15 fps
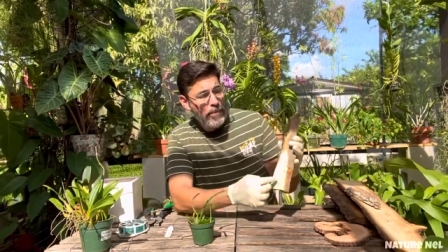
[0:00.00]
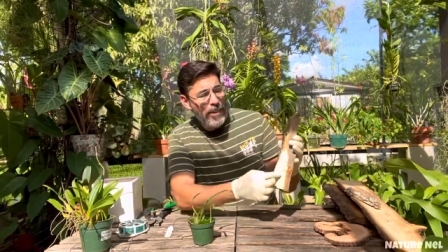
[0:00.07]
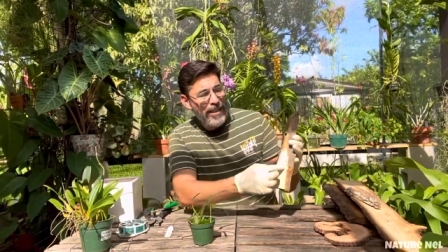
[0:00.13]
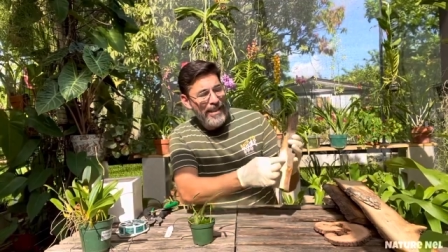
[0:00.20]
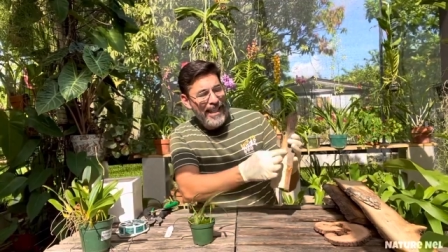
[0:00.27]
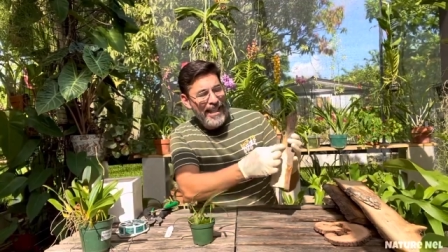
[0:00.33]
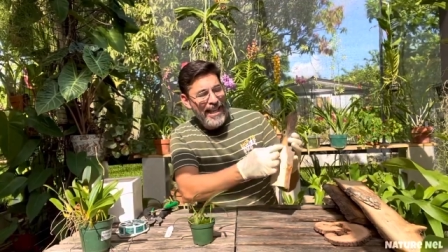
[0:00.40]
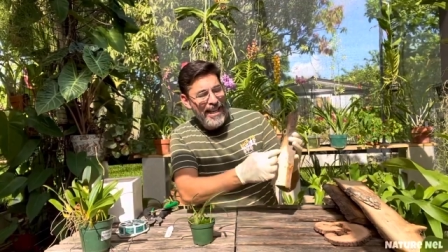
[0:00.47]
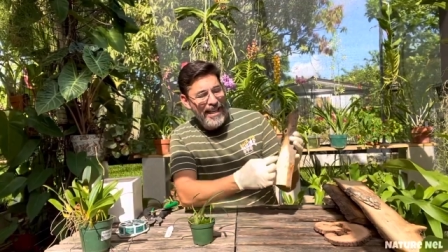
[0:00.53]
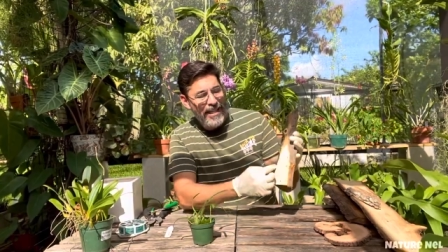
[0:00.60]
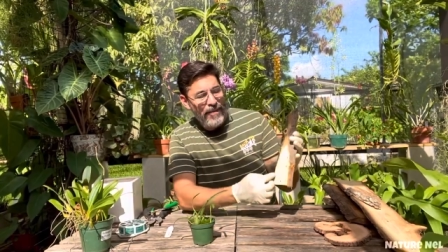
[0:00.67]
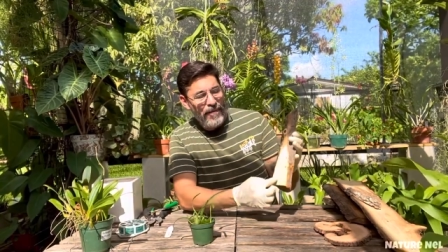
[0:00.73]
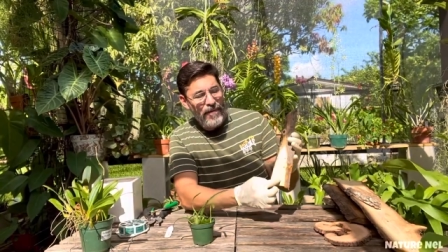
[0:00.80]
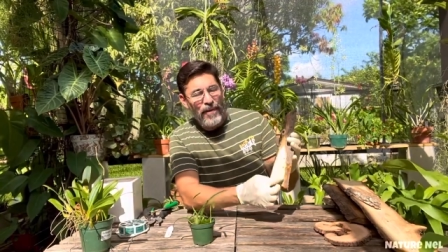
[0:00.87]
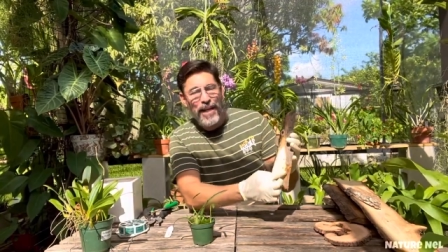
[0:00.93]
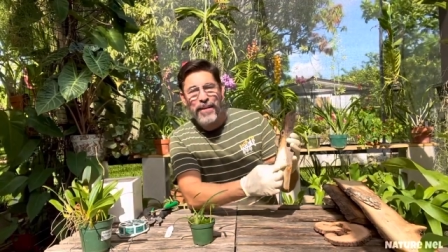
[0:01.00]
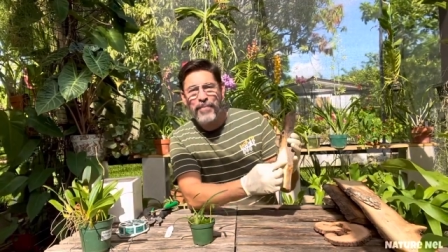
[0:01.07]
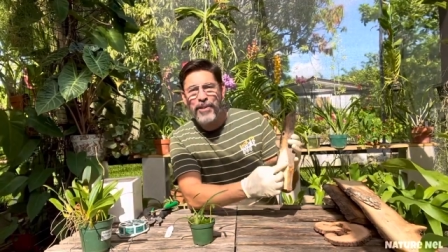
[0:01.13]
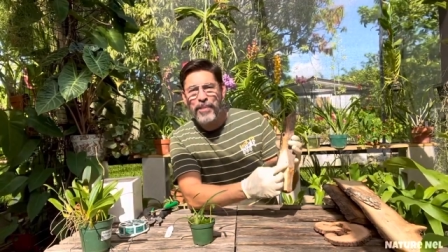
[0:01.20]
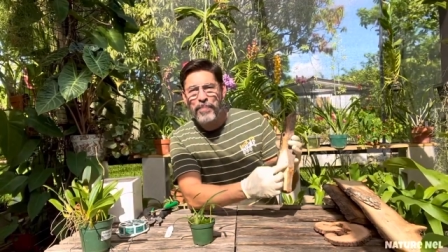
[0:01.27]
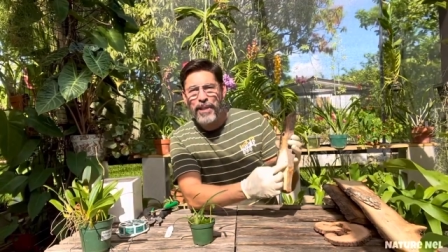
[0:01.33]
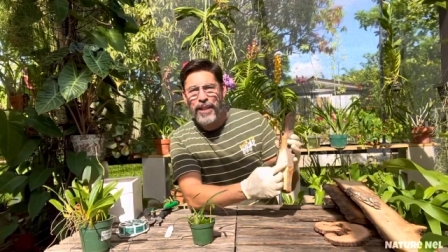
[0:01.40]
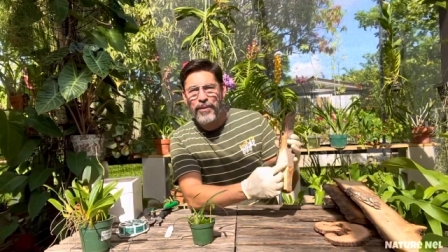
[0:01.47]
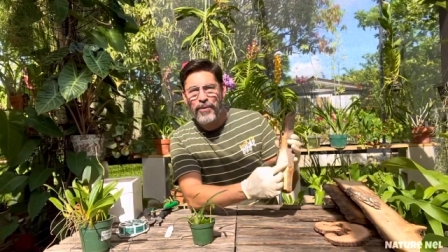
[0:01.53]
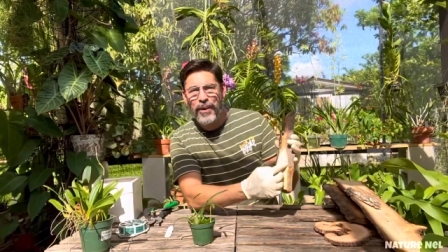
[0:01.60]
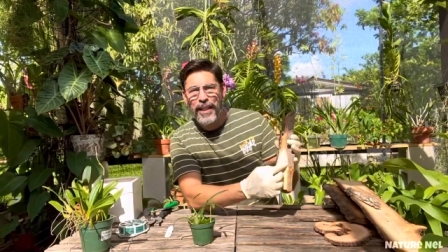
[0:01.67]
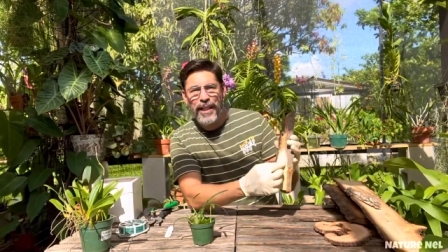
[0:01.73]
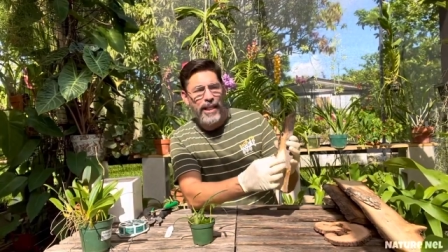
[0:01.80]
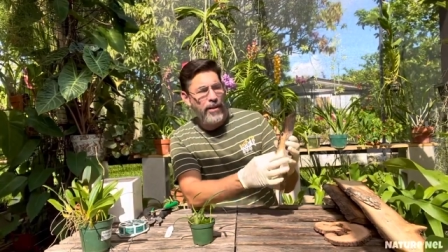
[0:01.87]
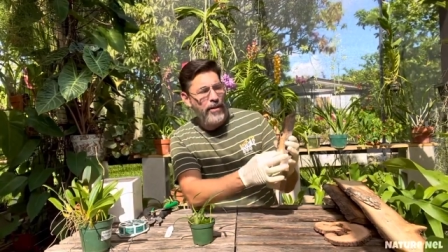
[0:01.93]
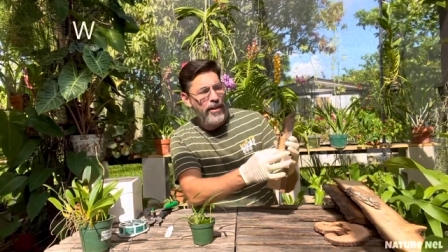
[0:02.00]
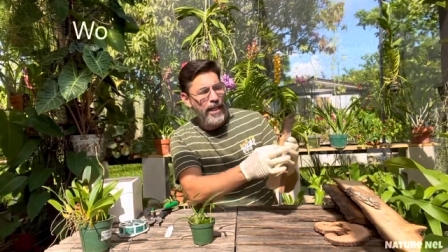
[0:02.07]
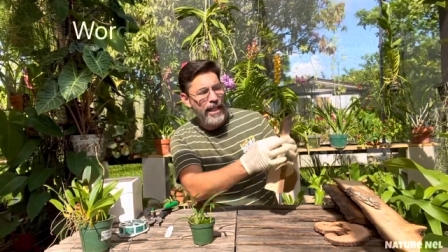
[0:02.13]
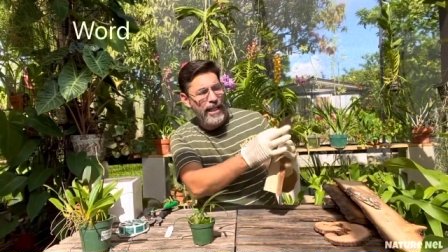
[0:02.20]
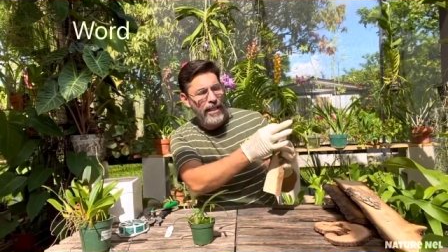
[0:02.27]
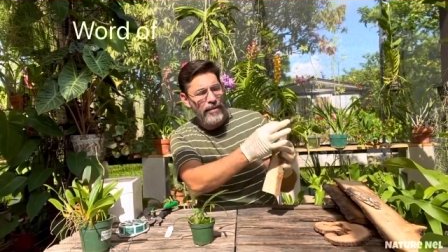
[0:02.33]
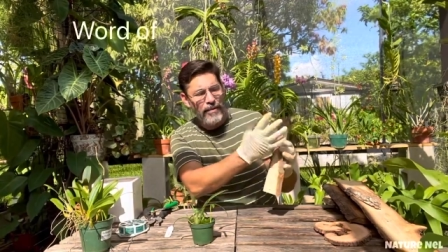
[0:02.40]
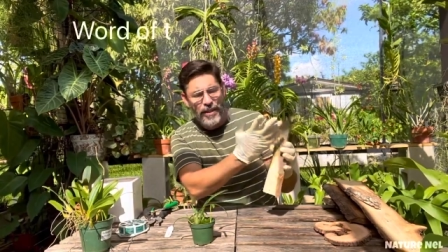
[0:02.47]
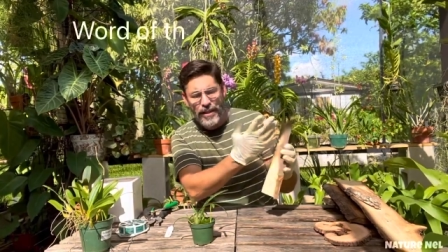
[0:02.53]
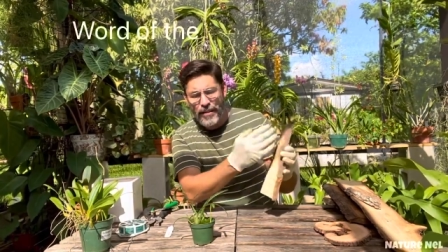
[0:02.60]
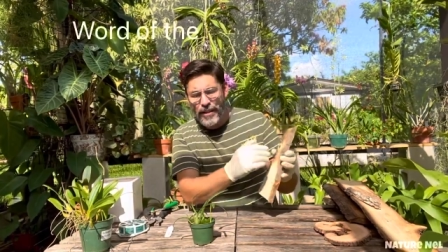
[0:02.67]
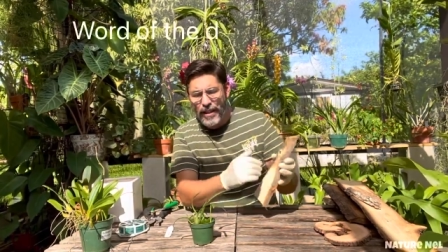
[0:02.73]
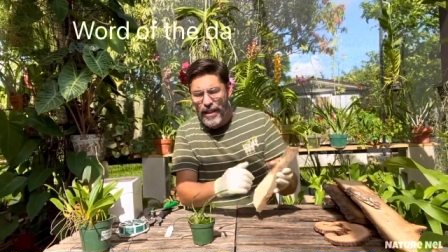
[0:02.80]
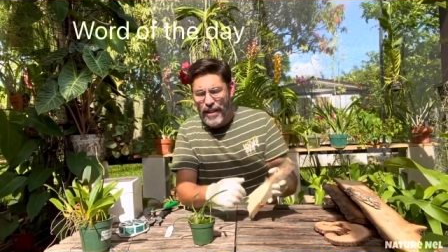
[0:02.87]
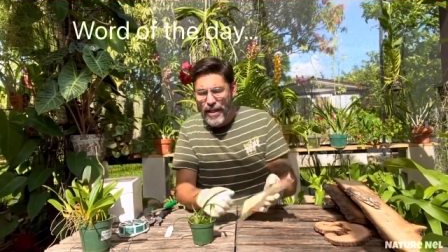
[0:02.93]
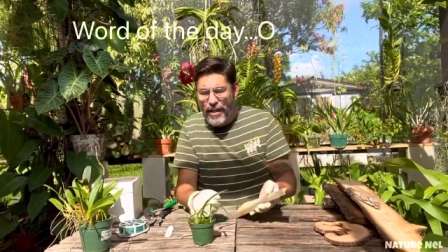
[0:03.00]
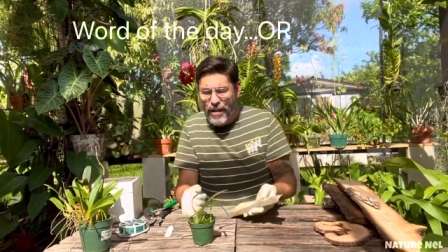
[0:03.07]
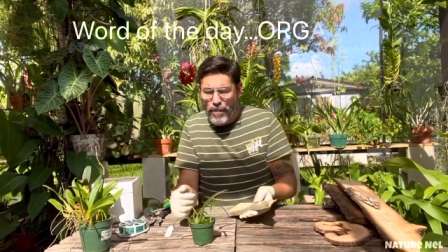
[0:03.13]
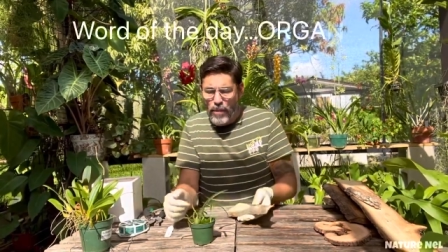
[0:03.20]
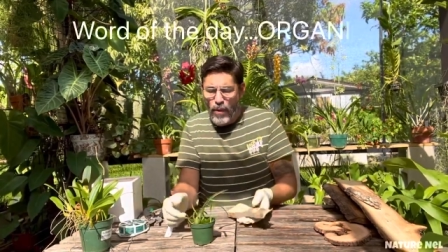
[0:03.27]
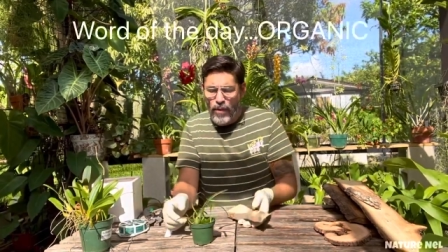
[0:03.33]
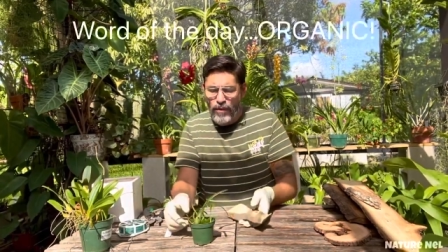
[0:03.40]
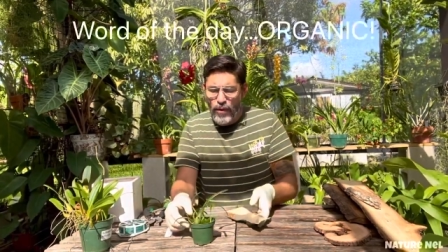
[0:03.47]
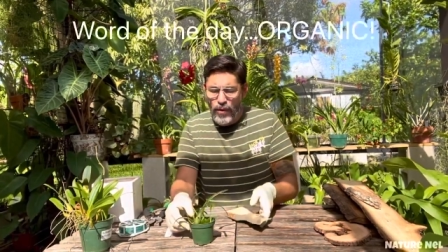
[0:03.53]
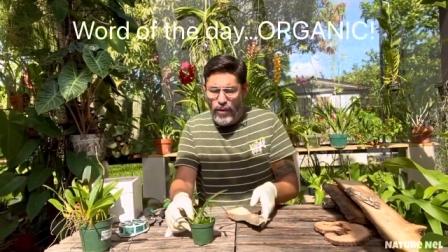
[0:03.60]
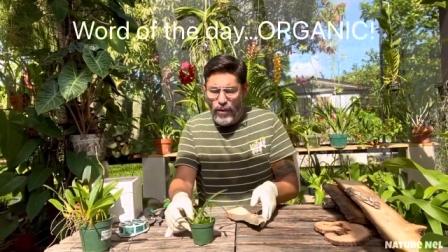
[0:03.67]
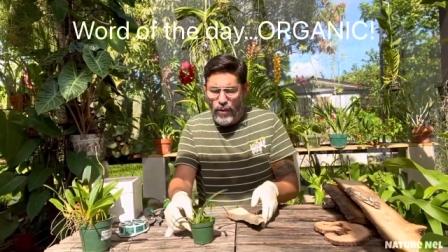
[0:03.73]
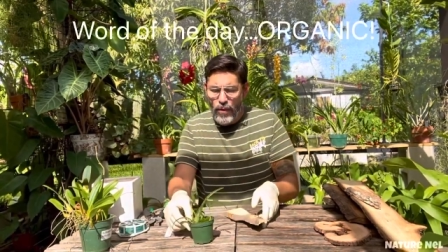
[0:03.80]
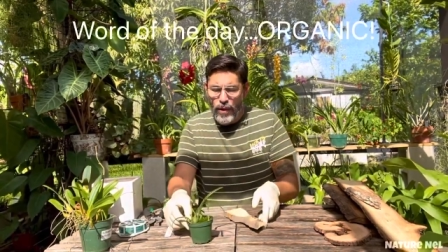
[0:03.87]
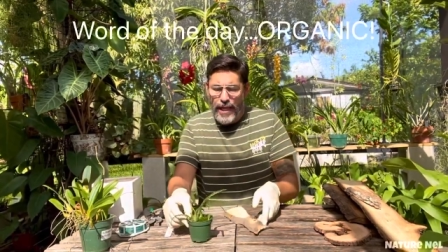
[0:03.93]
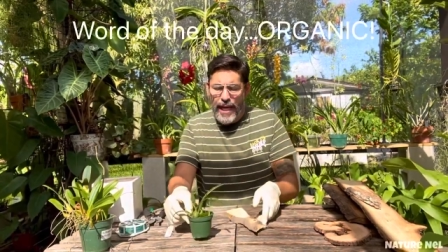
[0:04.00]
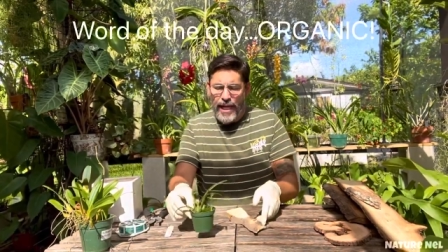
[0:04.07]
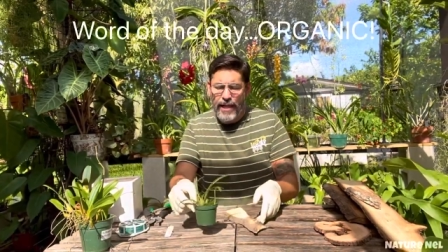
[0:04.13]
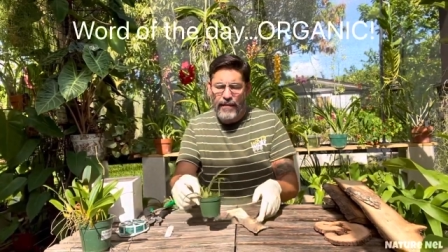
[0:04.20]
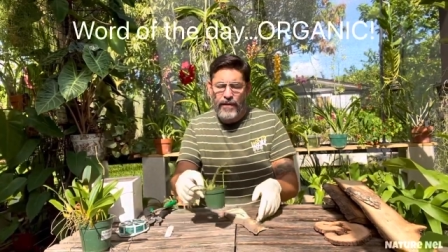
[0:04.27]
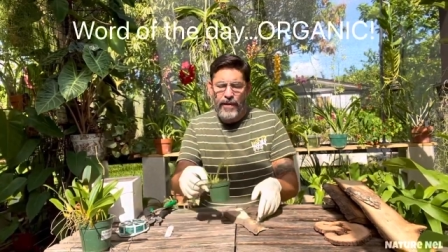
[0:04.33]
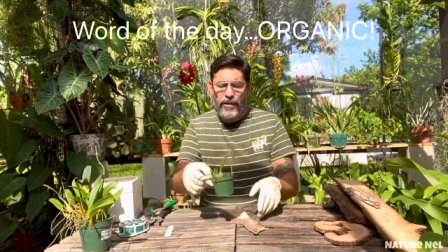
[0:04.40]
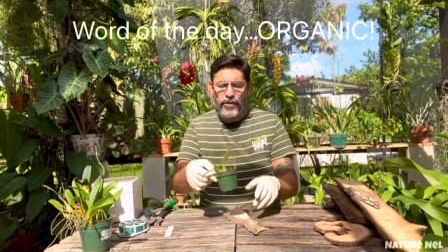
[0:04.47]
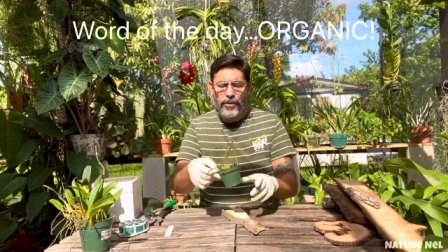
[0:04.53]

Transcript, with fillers: Plus it kind of frames a piece right here and gives us more of an organic feel.